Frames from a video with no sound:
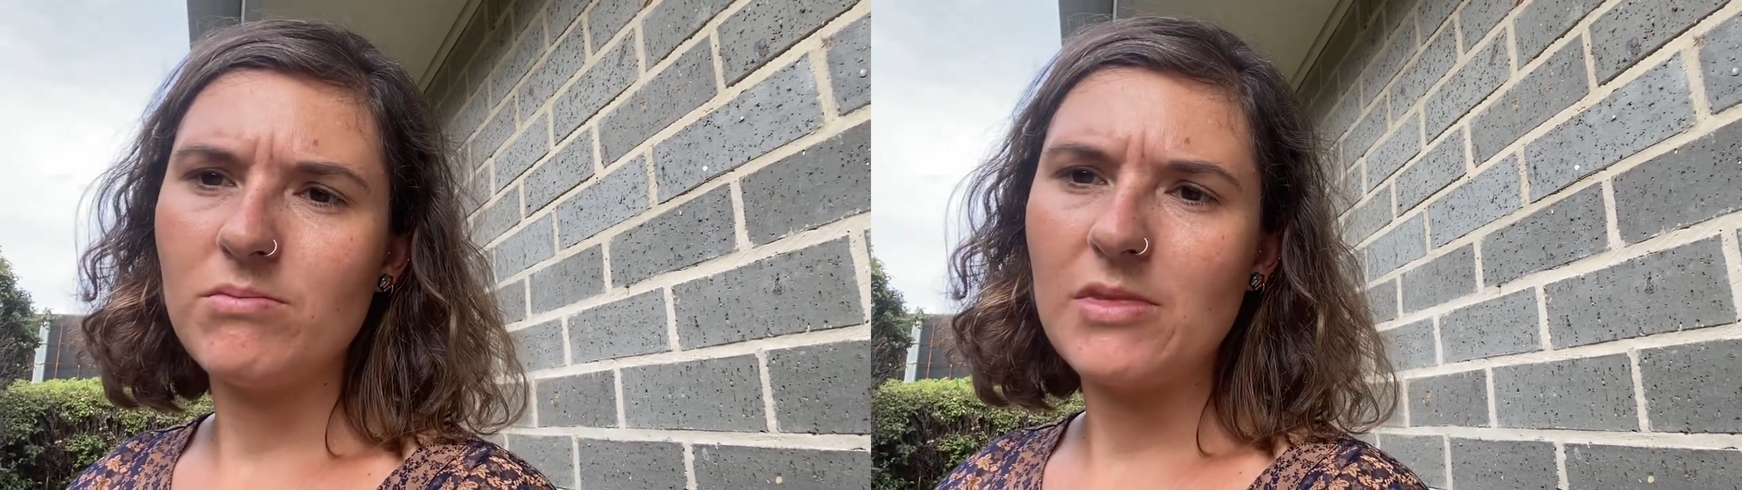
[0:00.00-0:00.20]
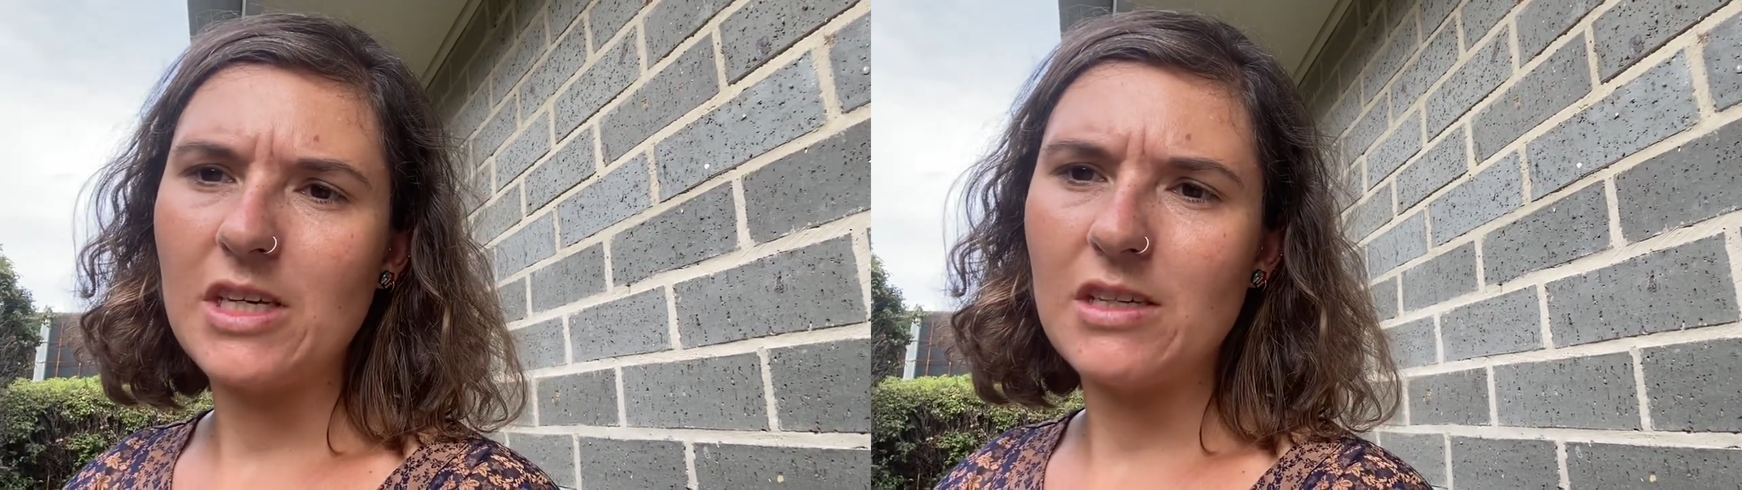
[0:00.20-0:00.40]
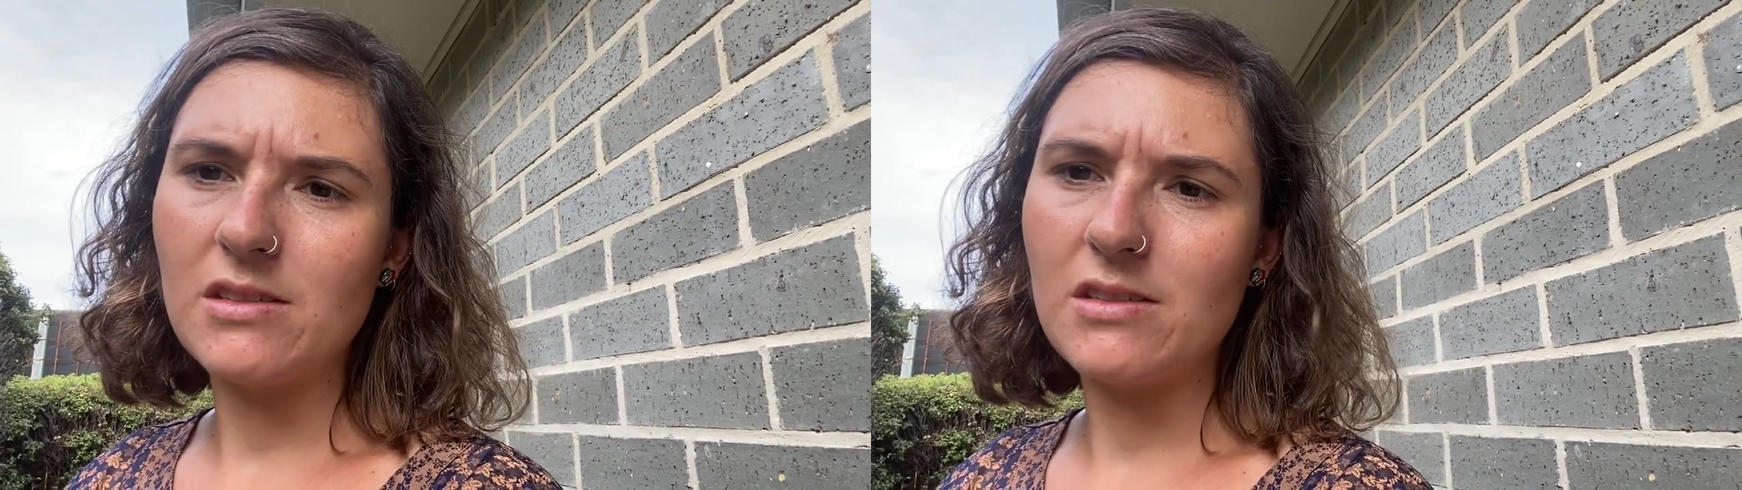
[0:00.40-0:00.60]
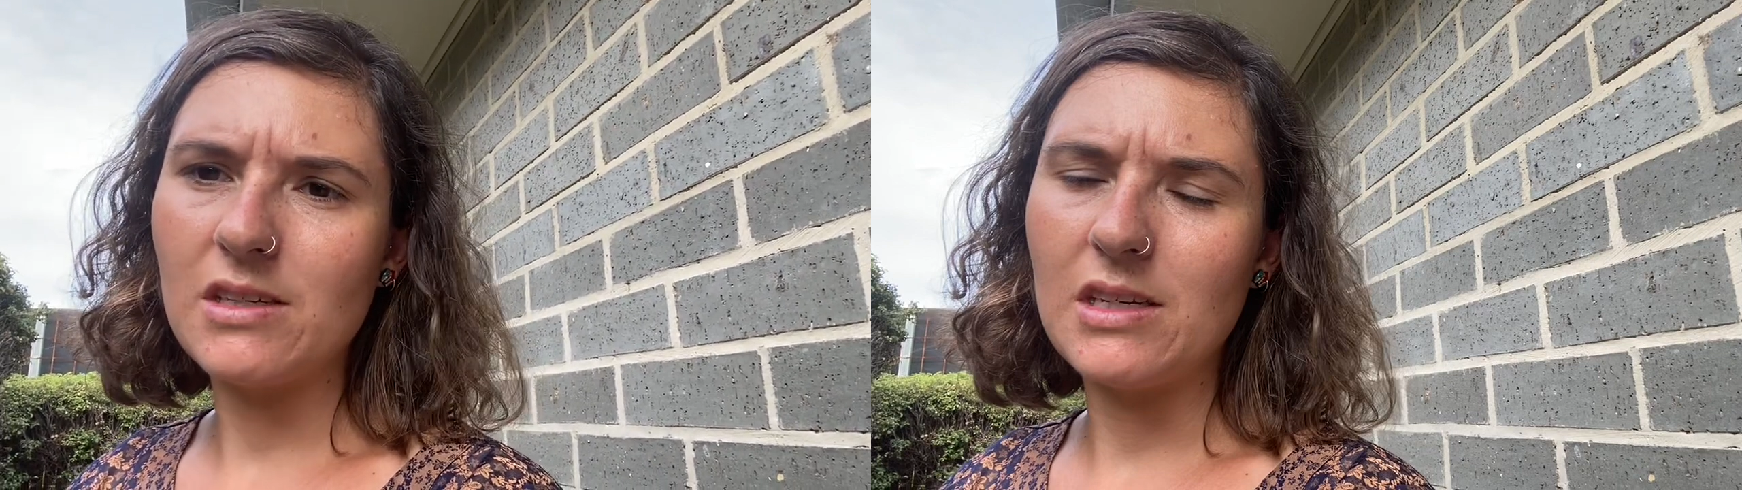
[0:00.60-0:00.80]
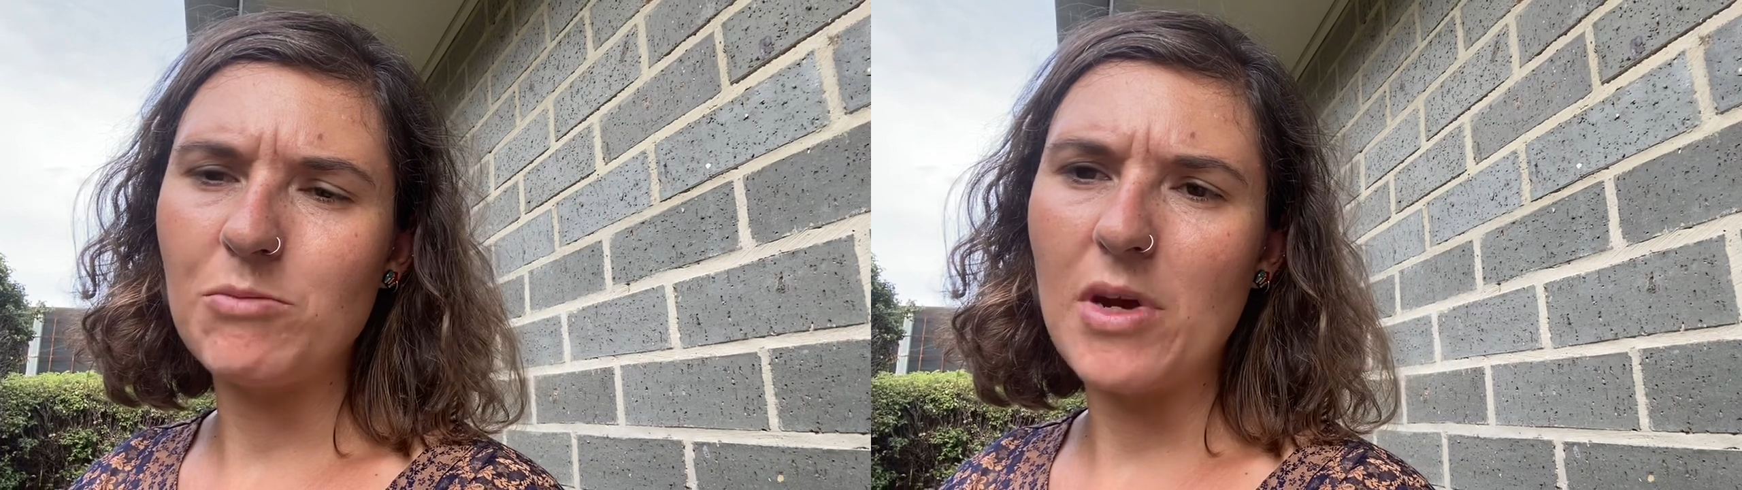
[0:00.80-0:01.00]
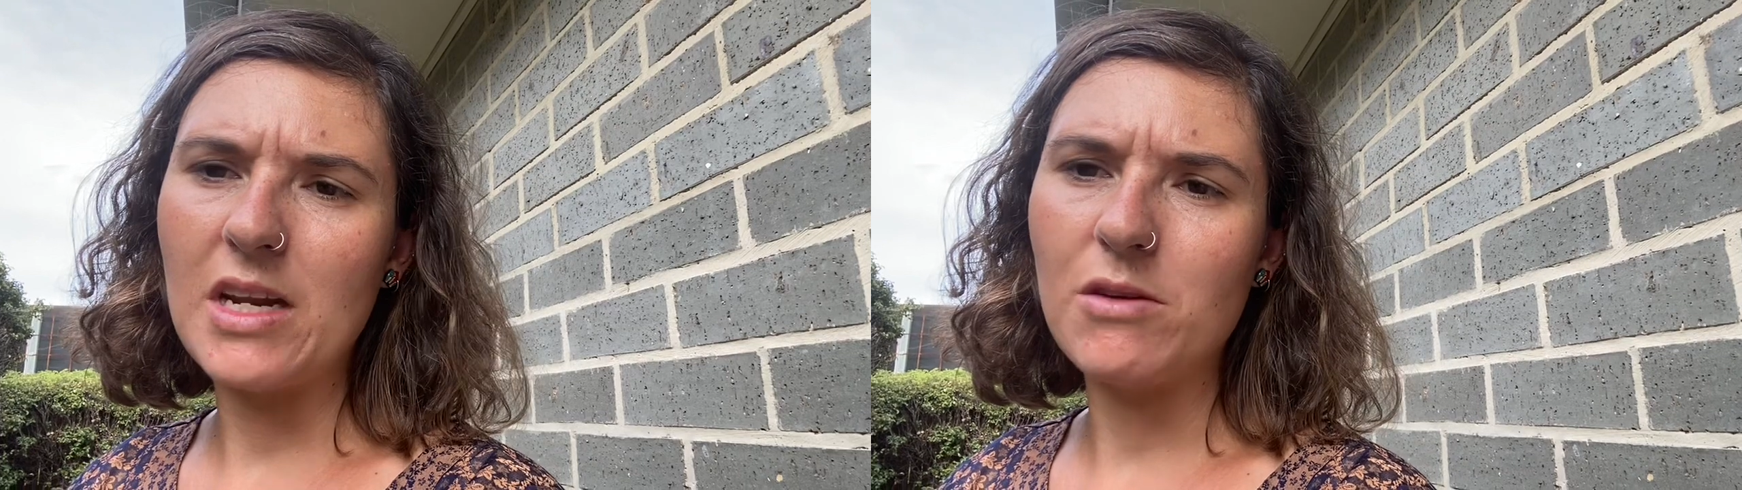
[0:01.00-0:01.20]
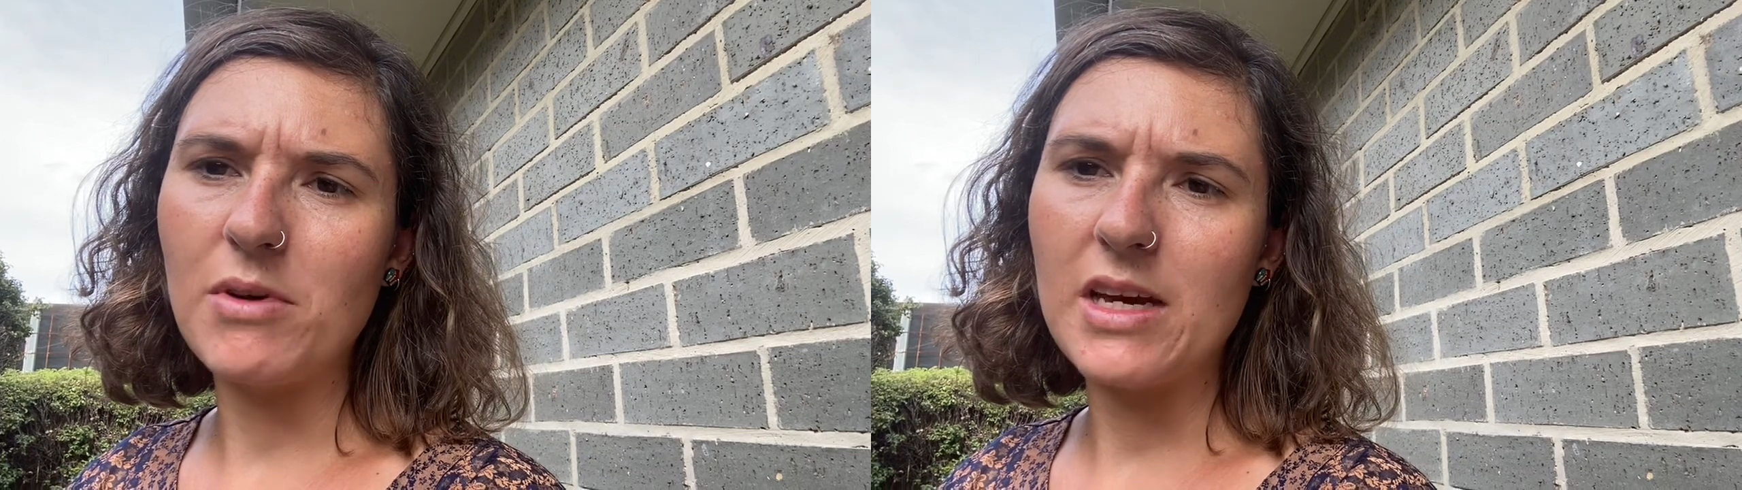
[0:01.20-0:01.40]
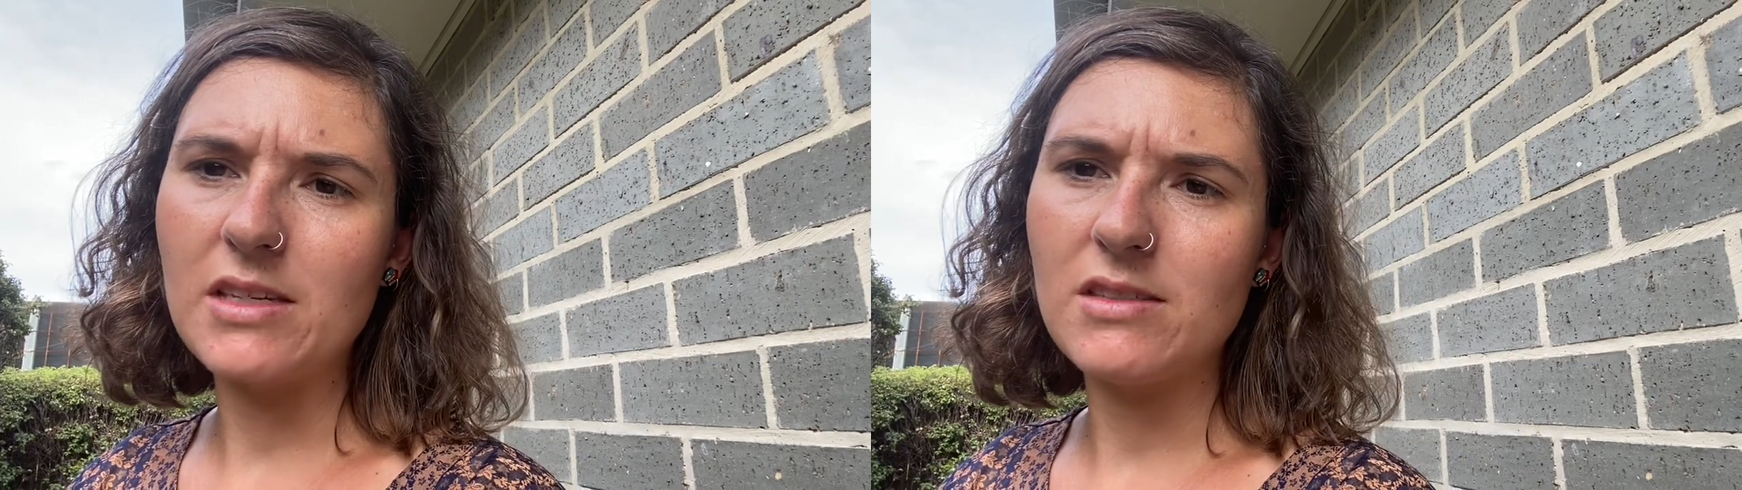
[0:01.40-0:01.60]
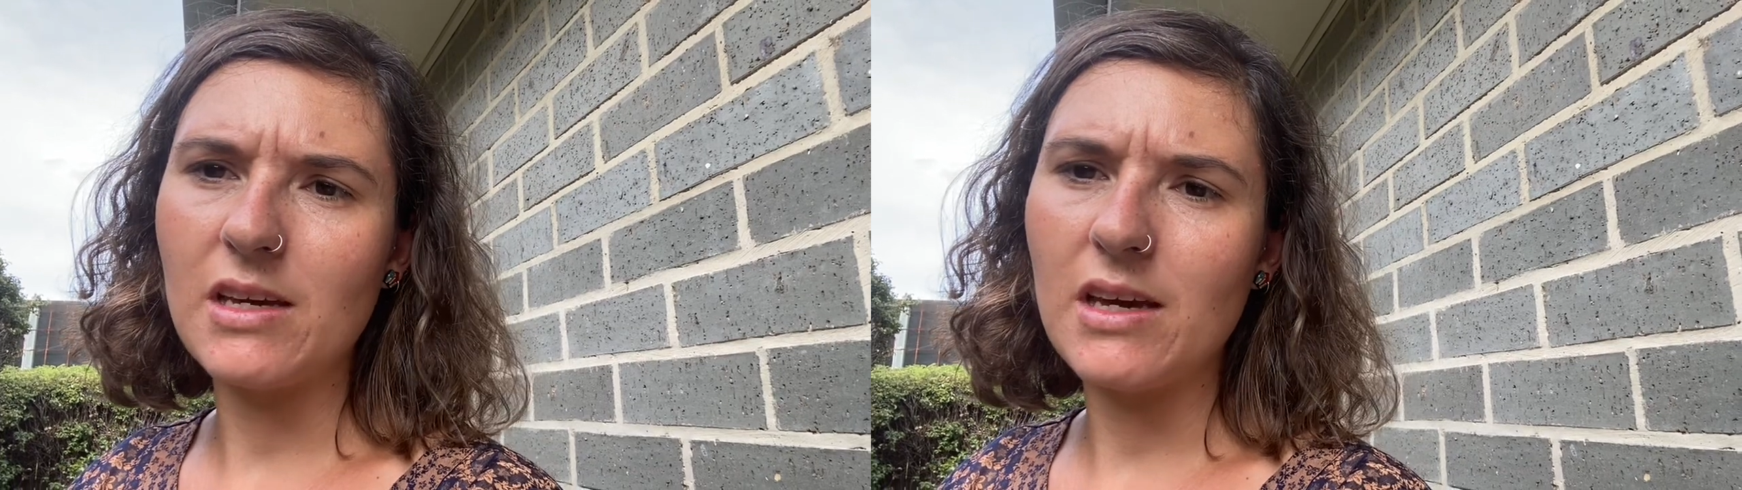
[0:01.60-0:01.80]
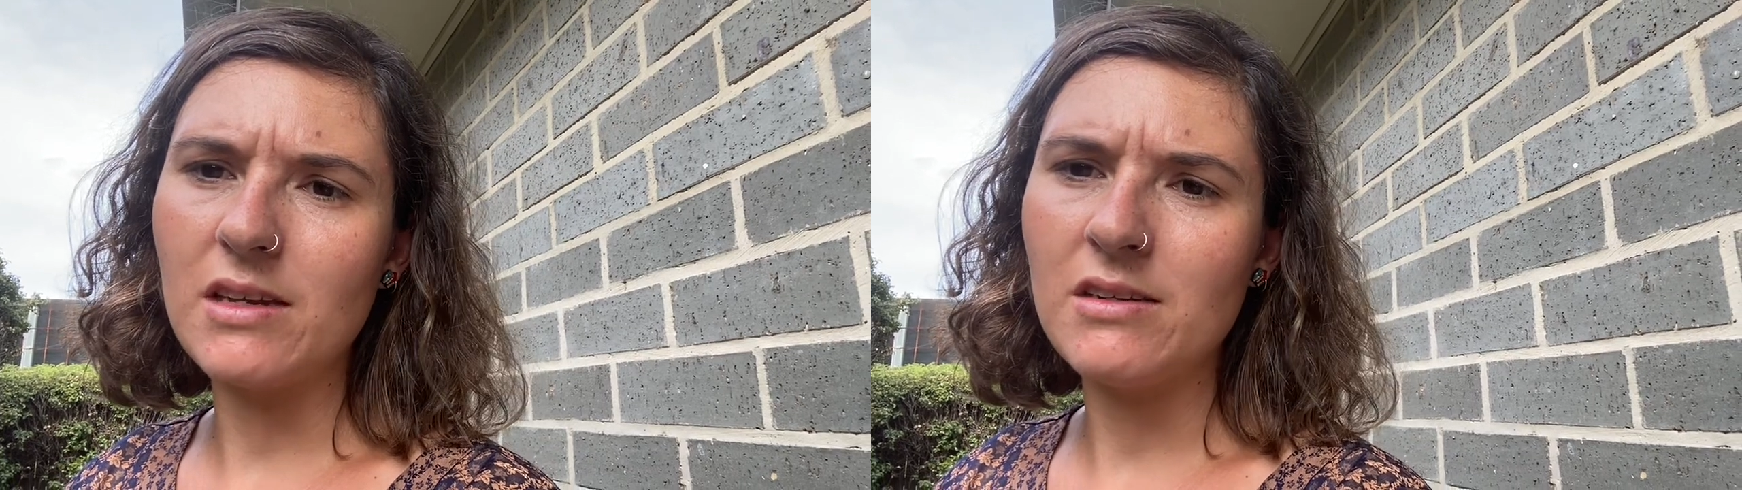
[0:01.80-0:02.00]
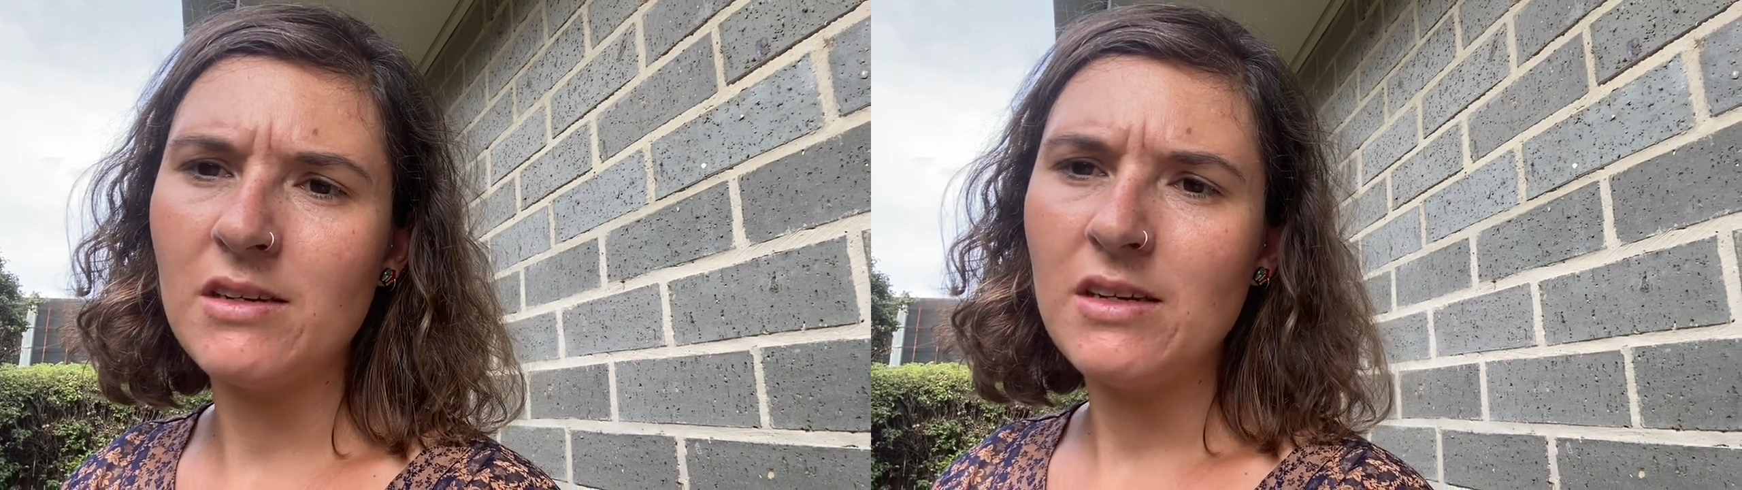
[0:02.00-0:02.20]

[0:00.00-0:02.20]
is in many ways dead